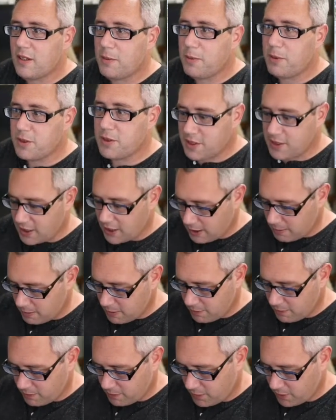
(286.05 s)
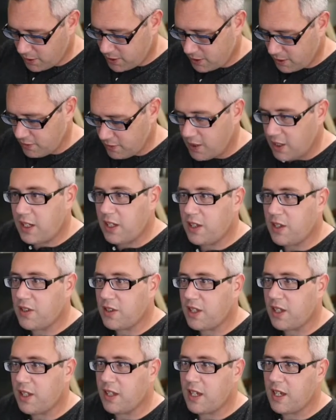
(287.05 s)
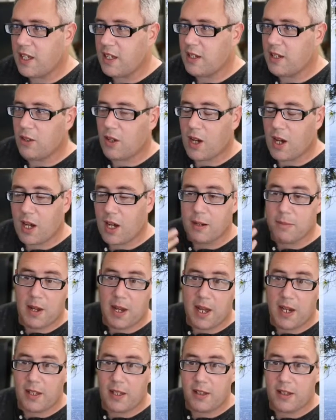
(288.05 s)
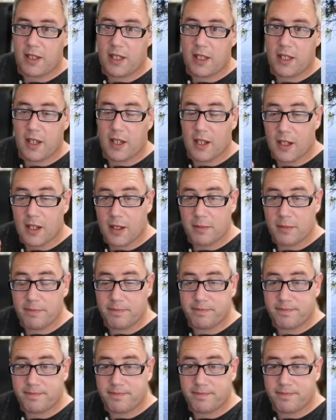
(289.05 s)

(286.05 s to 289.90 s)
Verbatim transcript: Put time in front of anything and it'll automatically um,